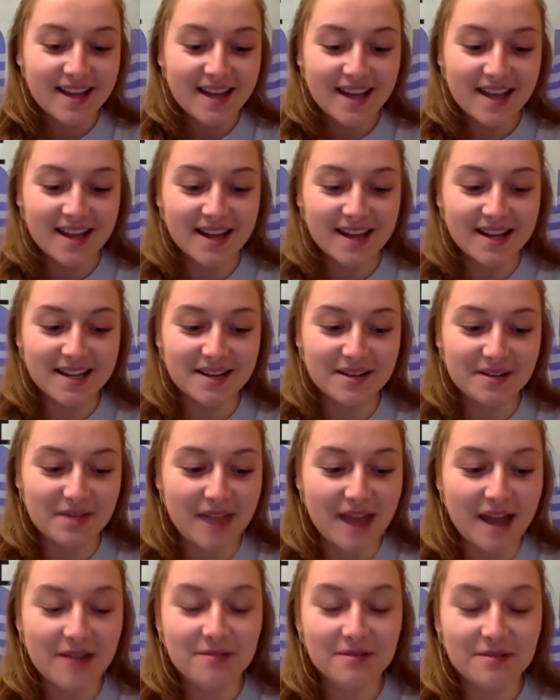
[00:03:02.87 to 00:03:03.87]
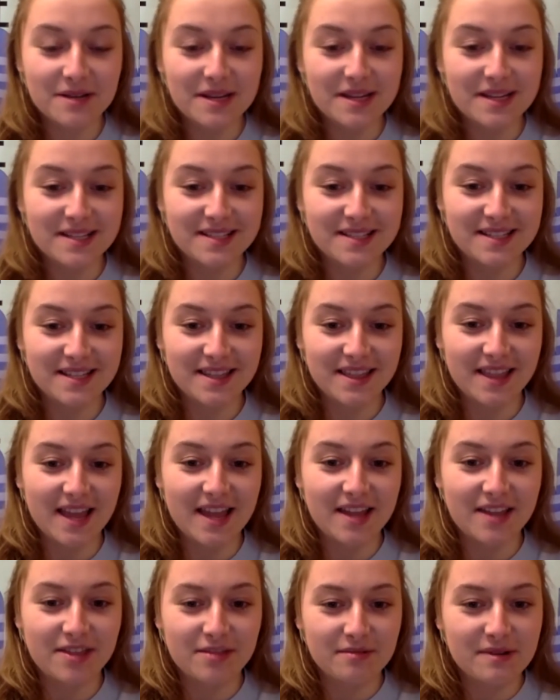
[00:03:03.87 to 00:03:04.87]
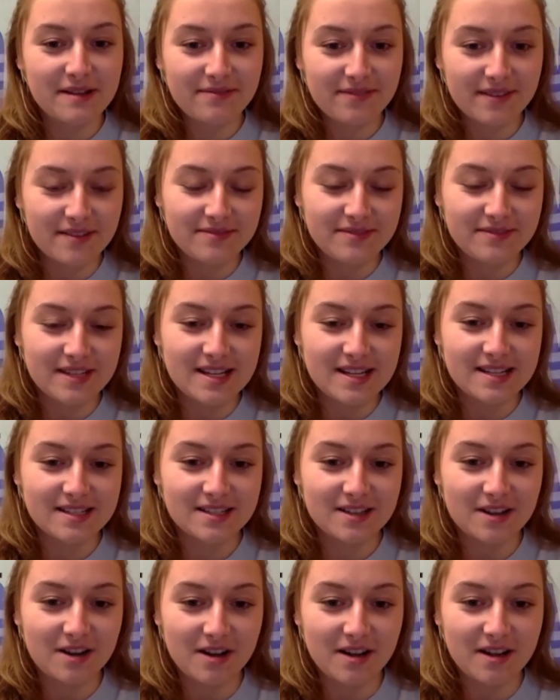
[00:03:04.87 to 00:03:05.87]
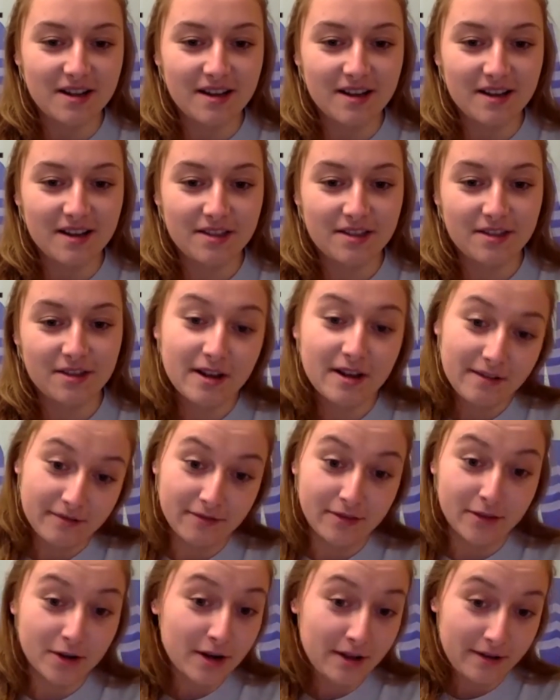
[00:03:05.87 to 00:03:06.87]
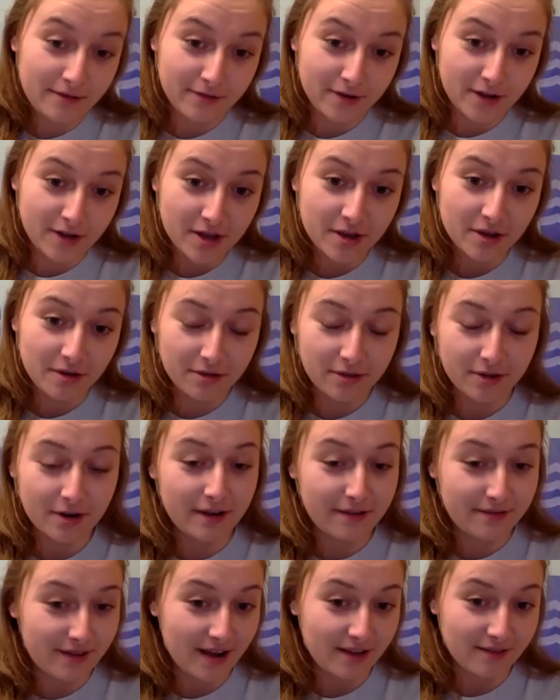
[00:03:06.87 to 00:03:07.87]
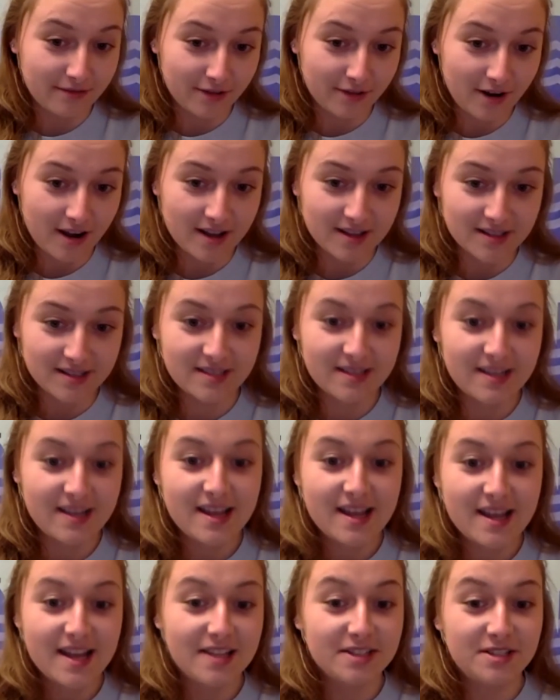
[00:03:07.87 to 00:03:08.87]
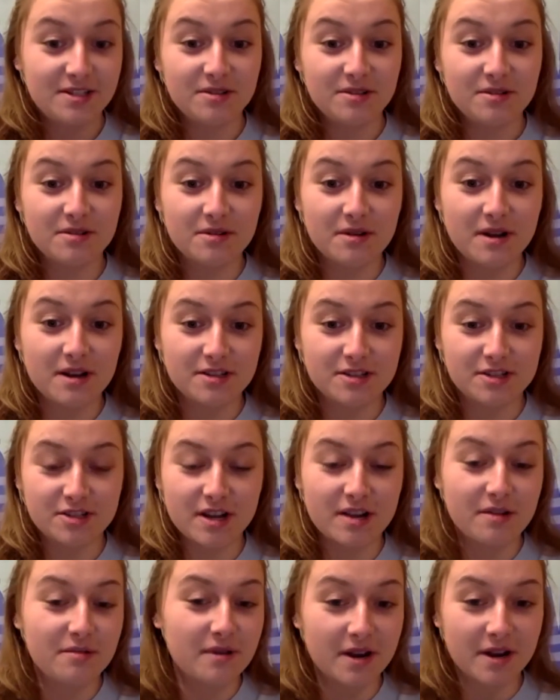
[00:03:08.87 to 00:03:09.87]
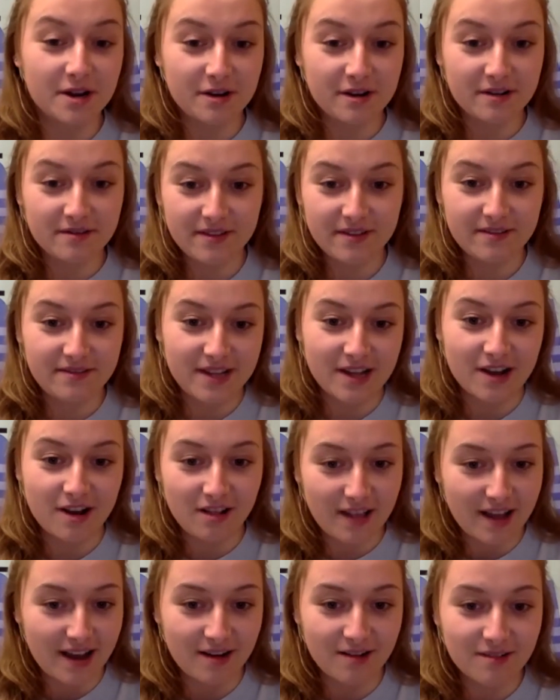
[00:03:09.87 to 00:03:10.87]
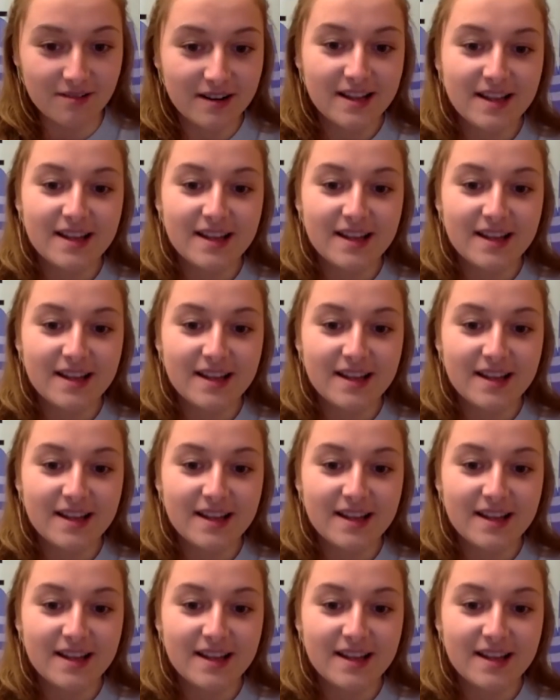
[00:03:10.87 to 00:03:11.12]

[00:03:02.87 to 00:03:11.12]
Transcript: And that was like 350s on a 30 for you, 35 for us, into a straight 150 all out.